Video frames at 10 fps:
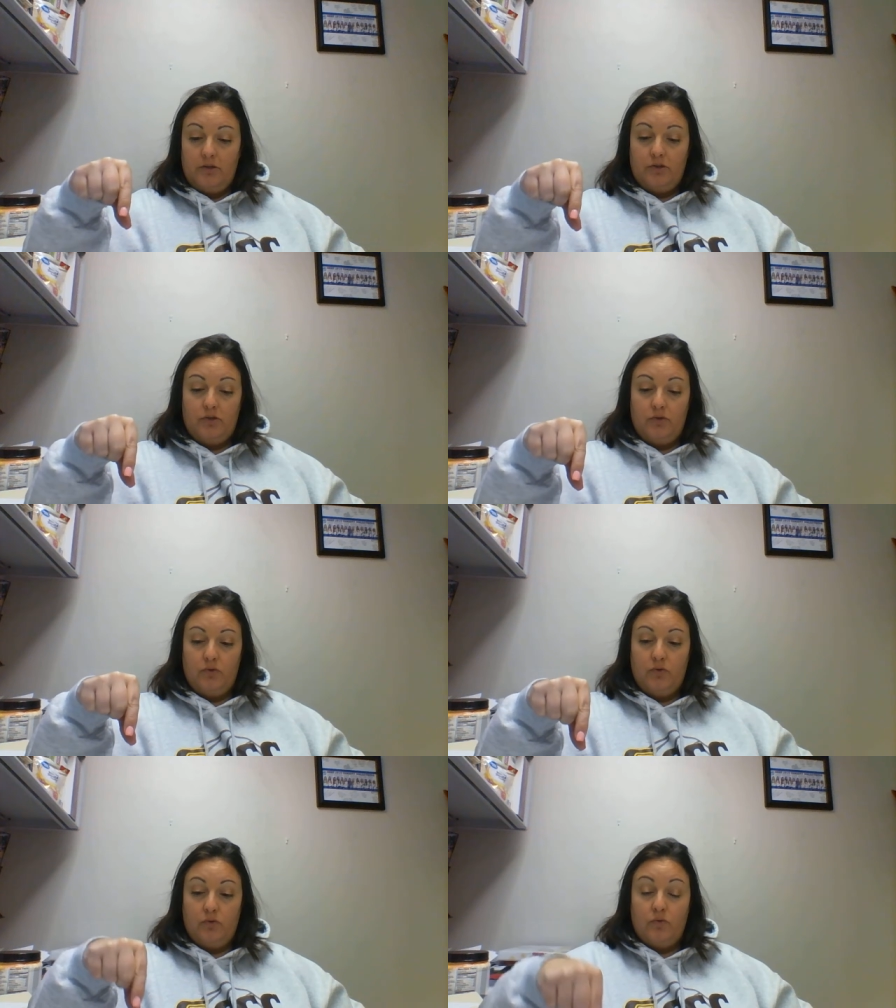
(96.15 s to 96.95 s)

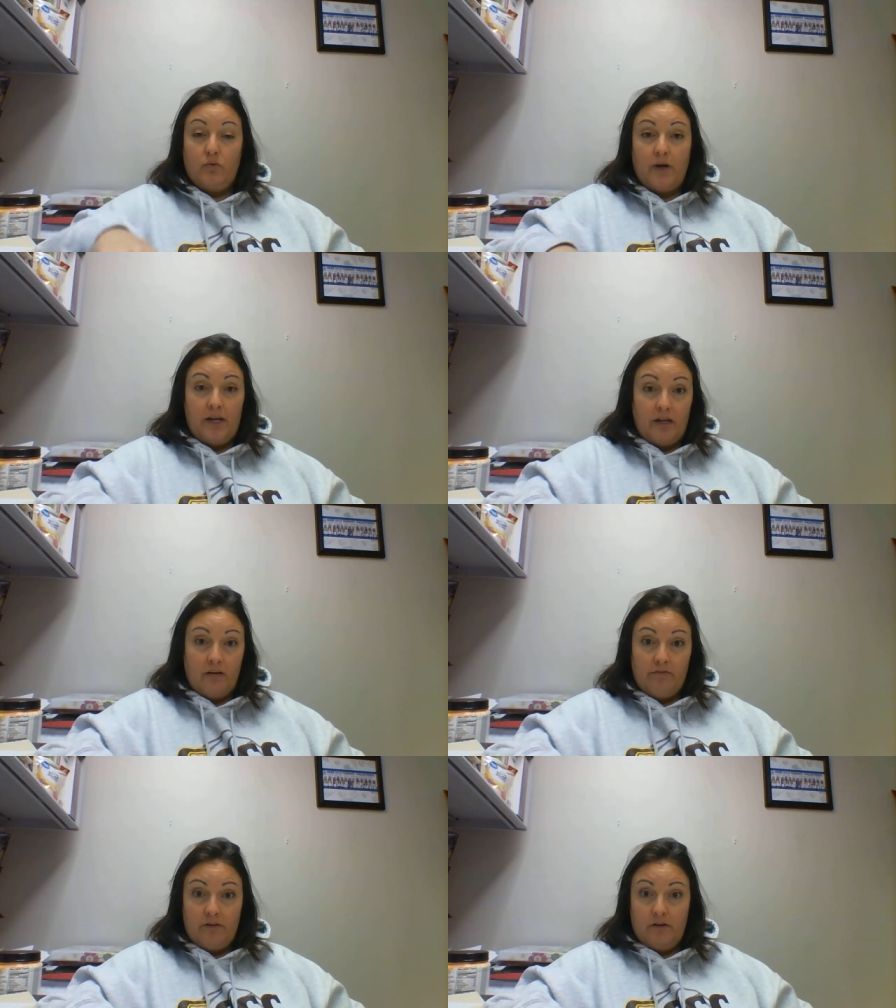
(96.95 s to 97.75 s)
to an
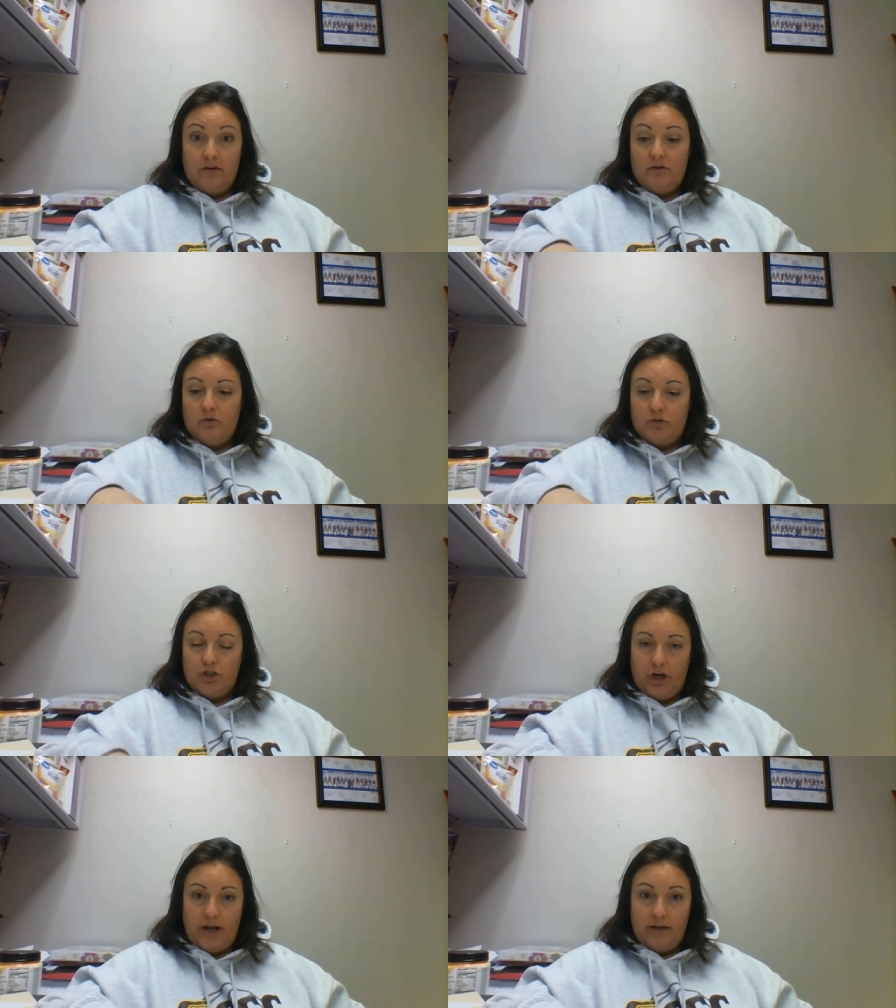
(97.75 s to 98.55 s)
infant, to a
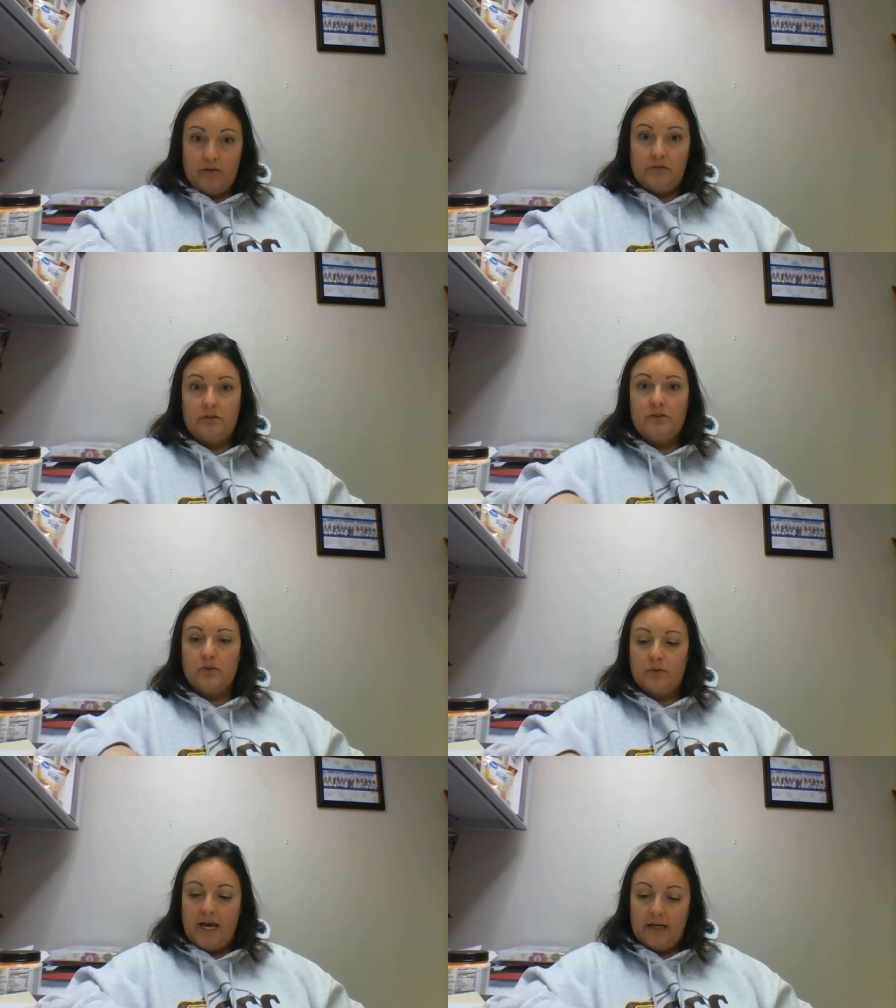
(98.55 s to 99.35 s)
child,
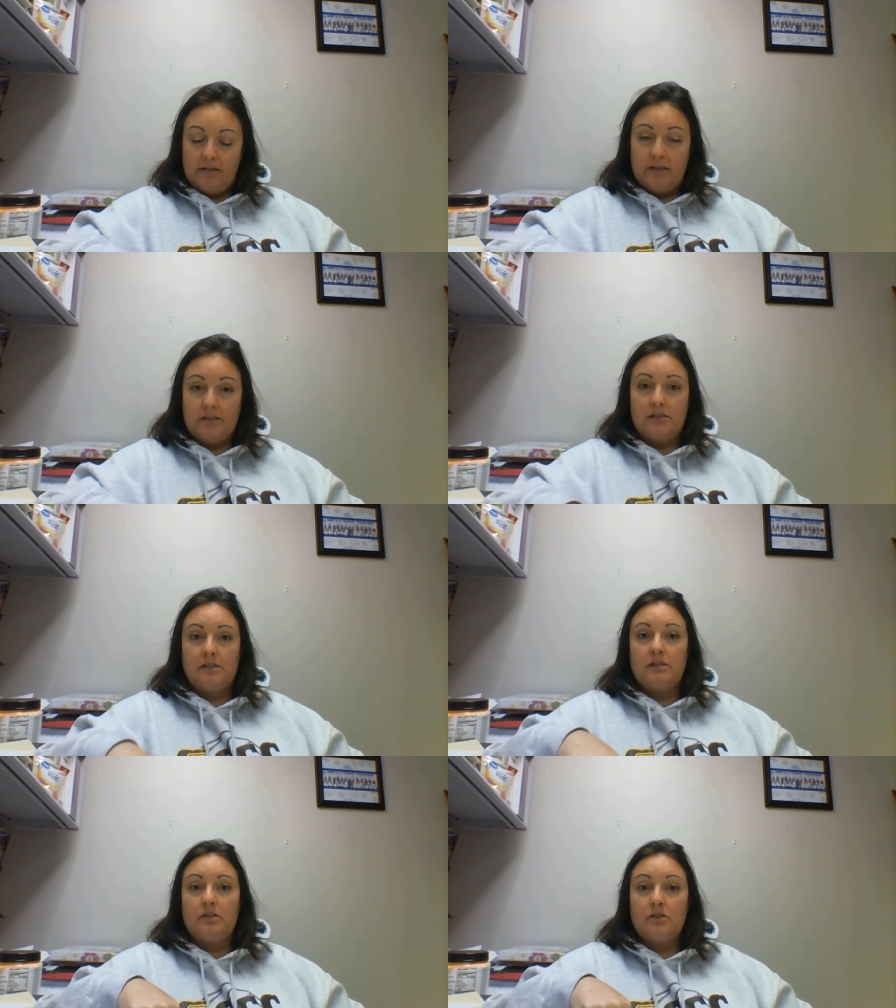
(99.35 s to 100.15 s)
to an
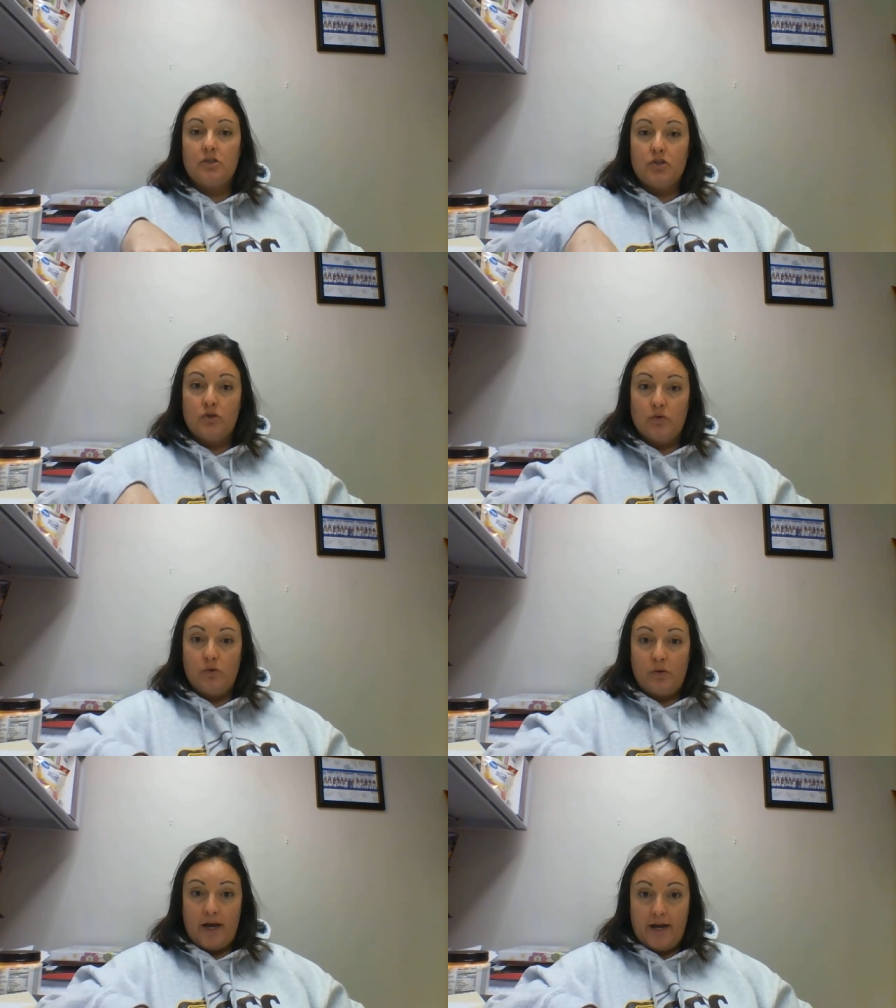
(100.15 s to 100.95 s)
adolescent,
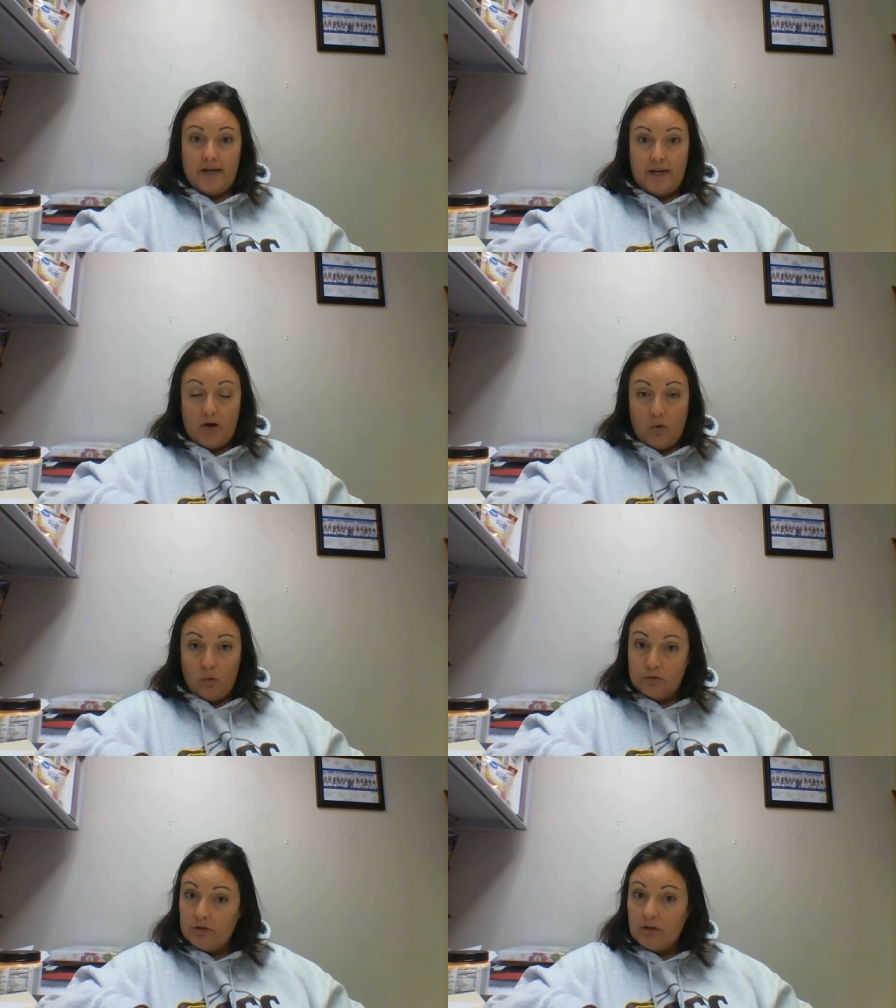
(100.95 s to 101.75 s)
to an
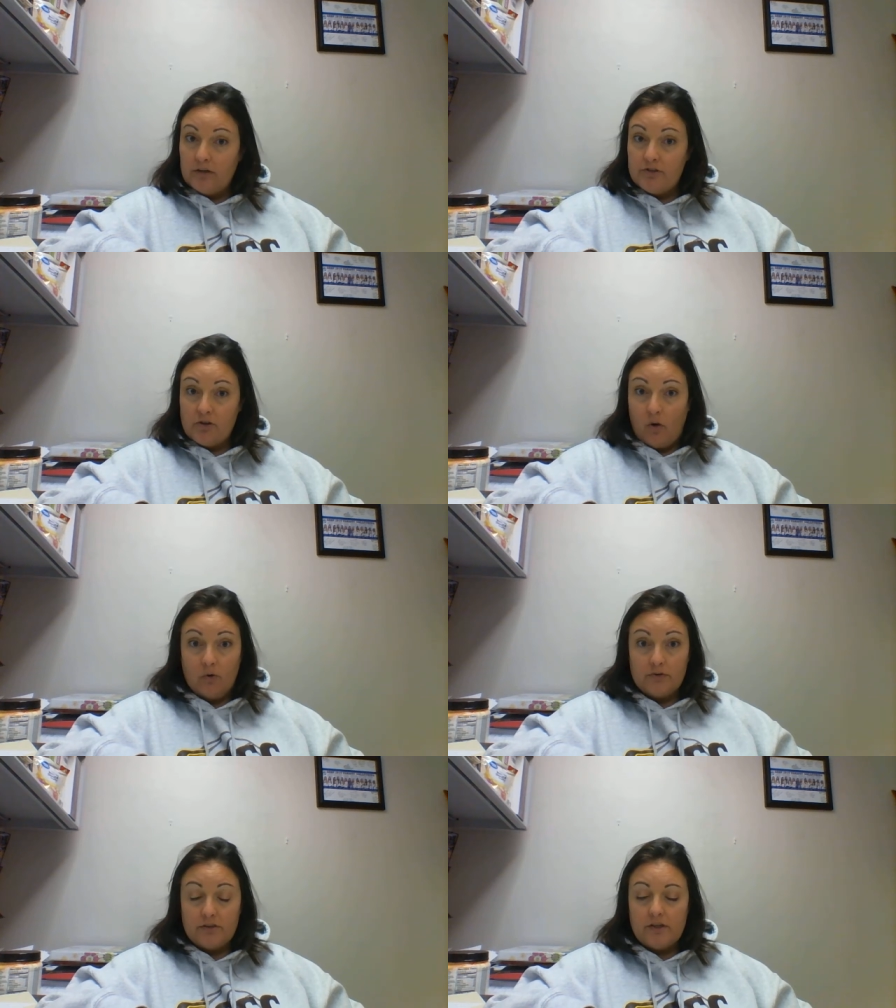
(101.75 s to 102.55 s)
older
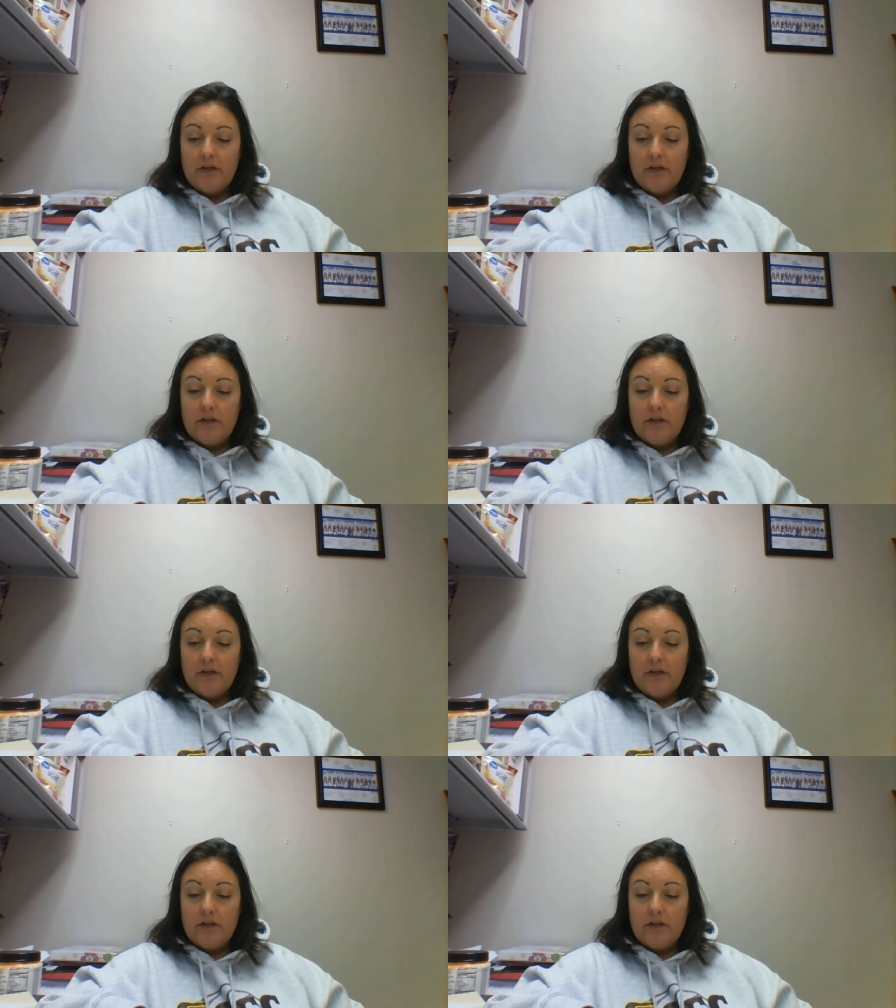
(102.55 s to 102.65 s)
adult,